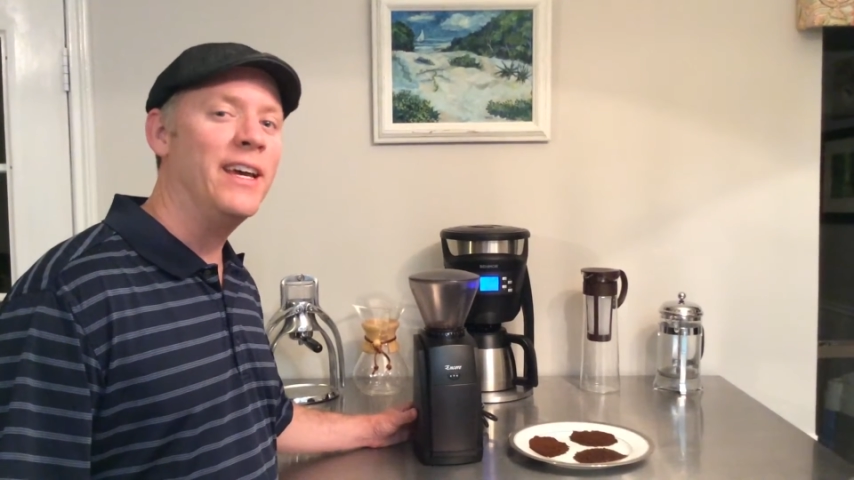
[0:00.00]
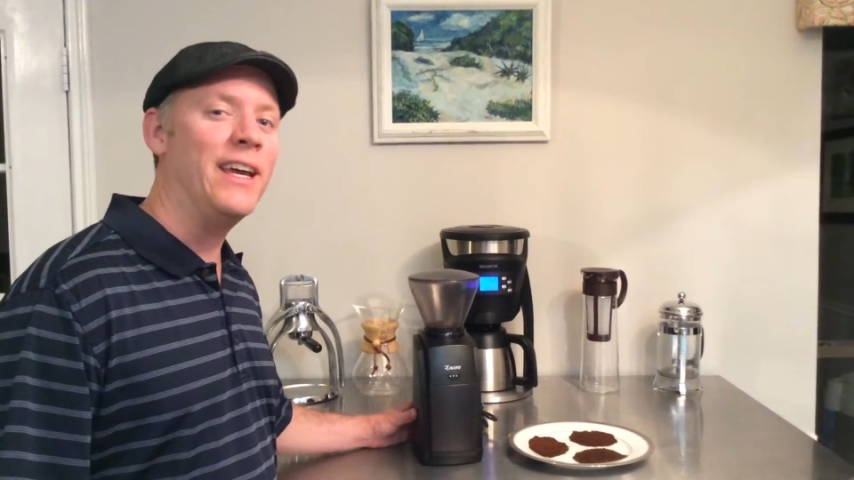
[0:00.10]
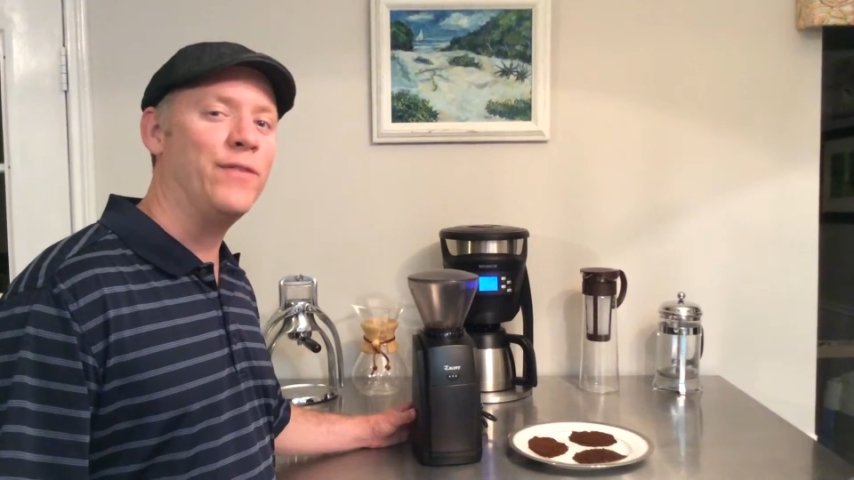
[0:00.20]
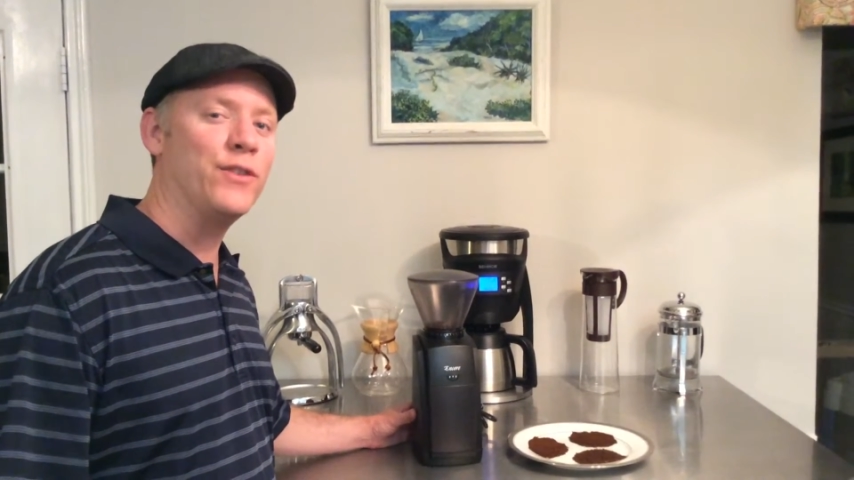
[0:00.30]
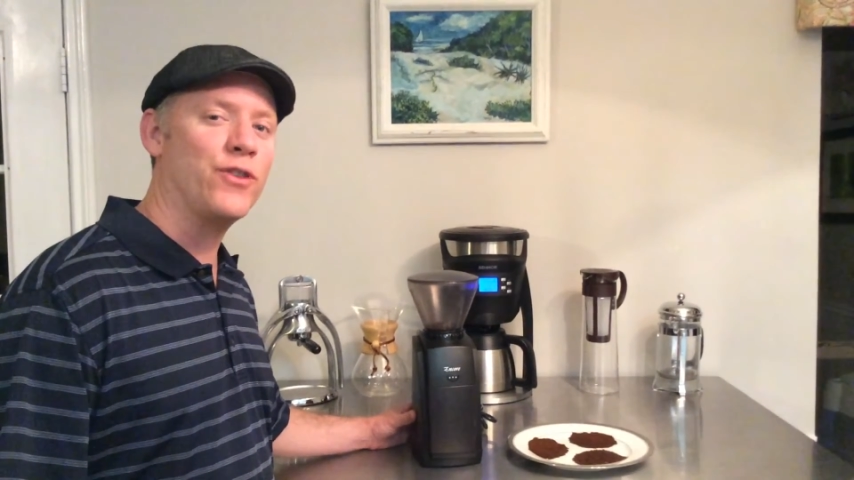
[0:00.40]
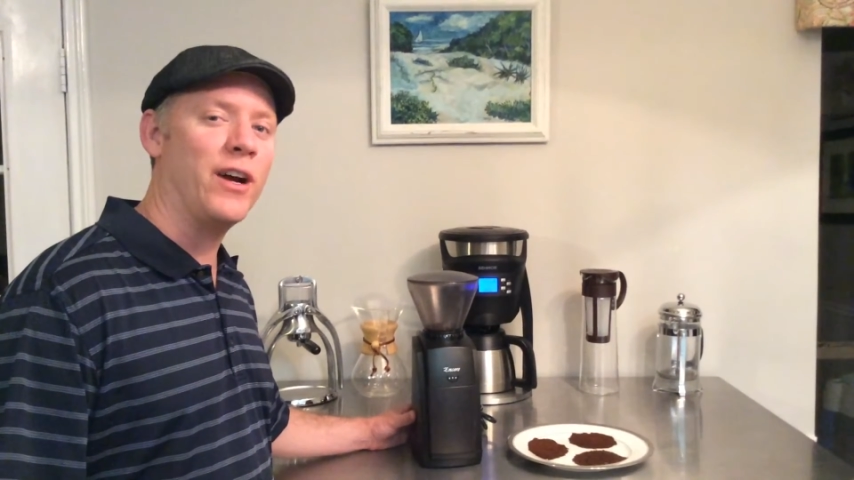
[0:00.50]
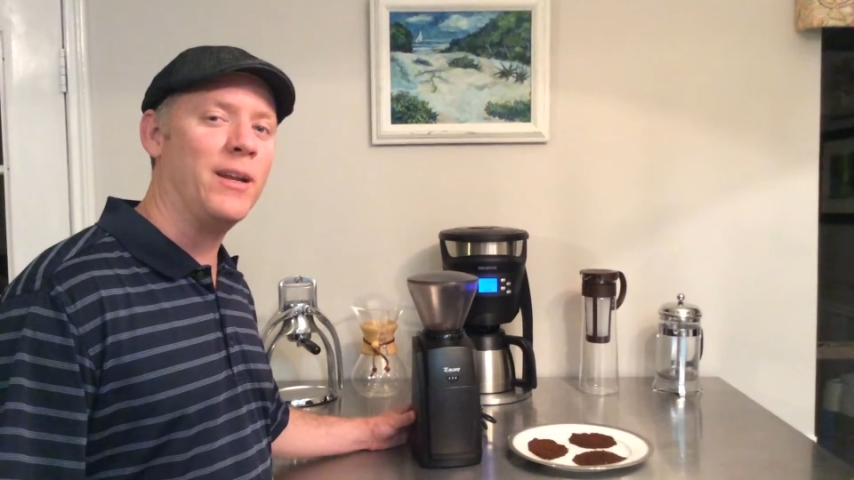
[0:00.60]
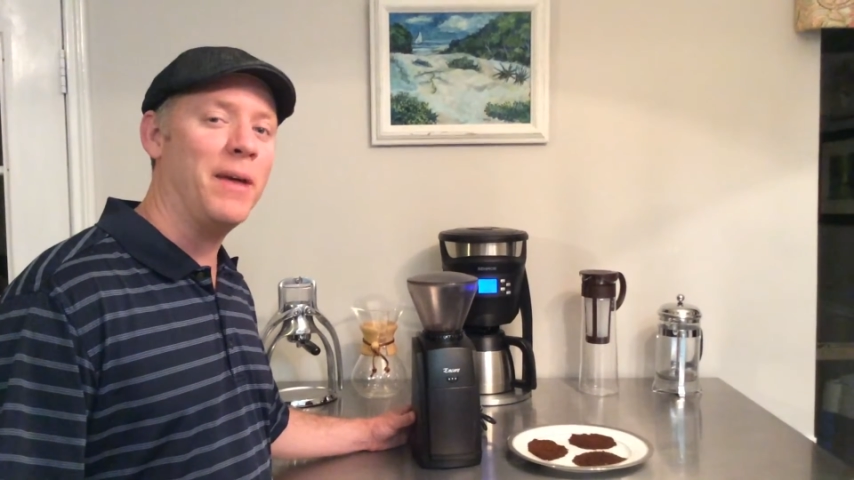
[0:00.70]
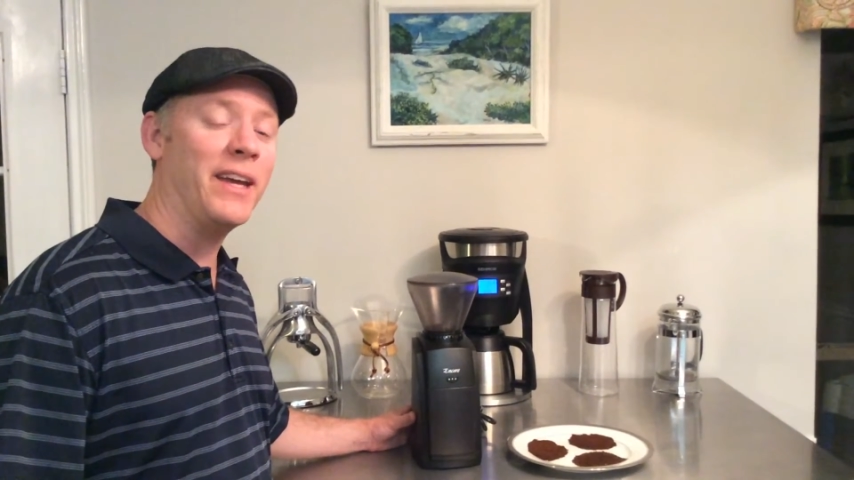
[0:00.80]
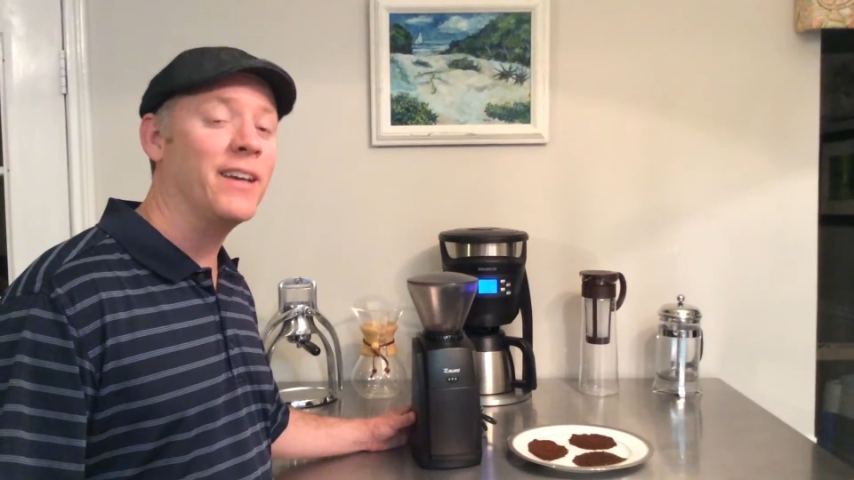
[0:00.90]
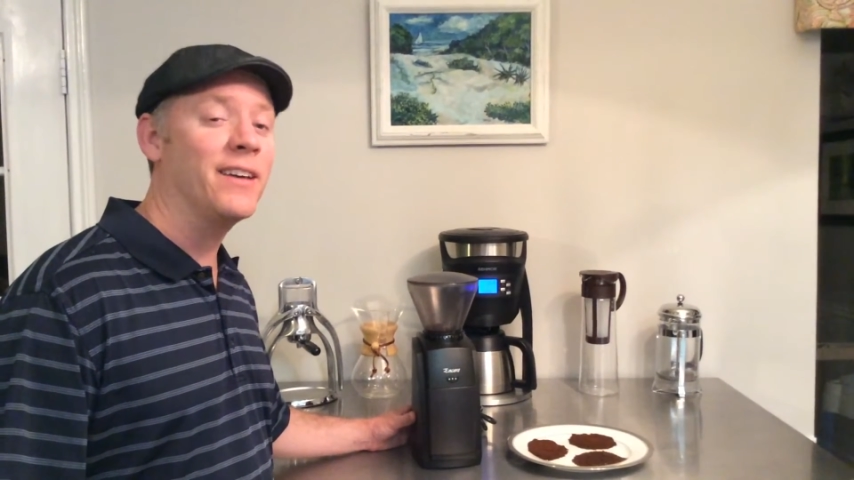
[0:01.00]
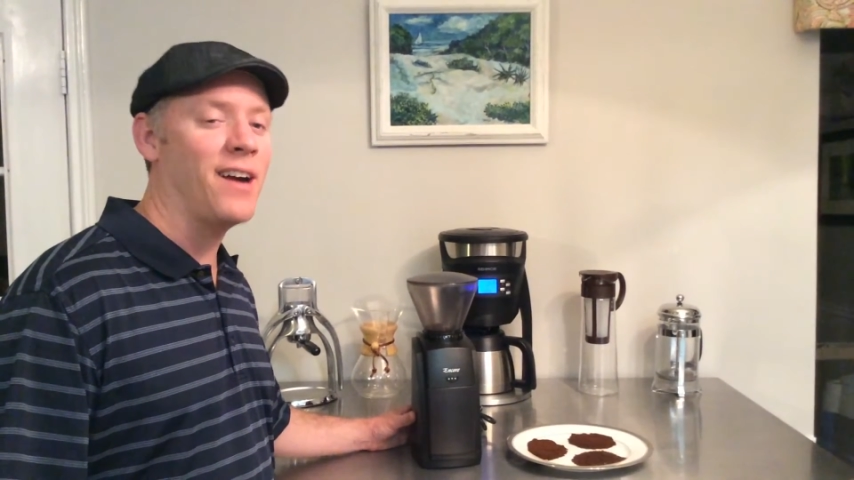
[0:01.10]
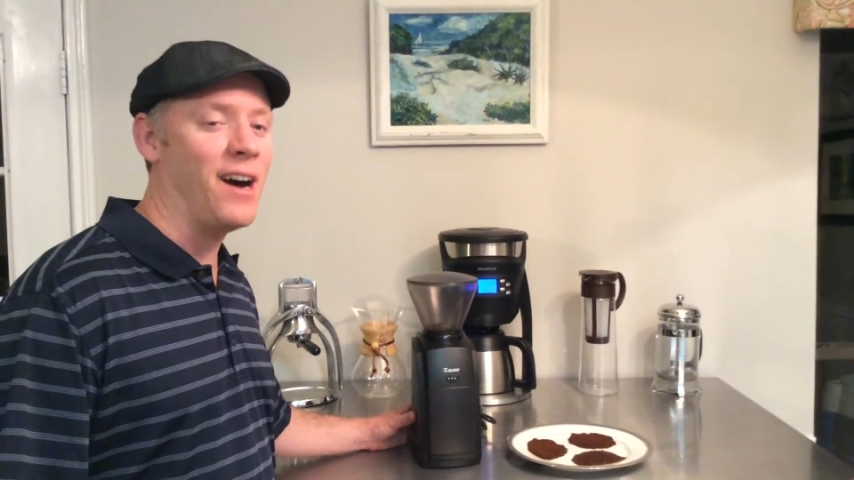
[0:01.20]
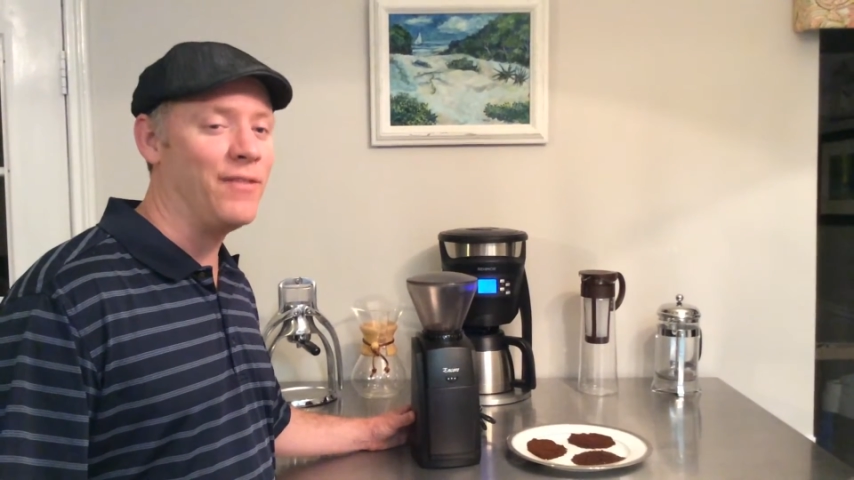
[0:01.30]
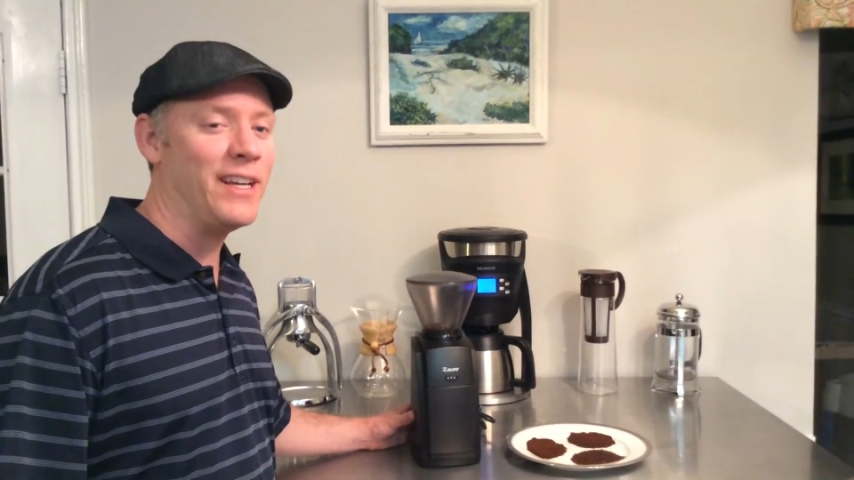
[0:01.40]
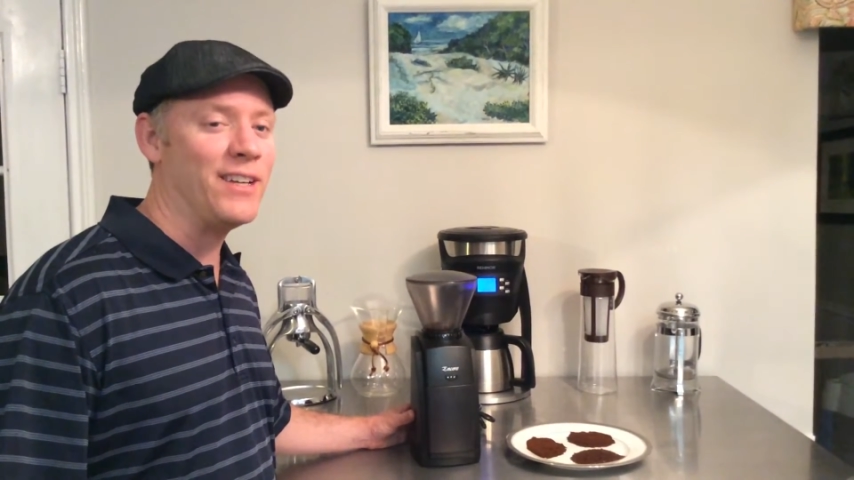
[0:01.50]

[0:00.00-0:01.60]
if you're trying to make coffee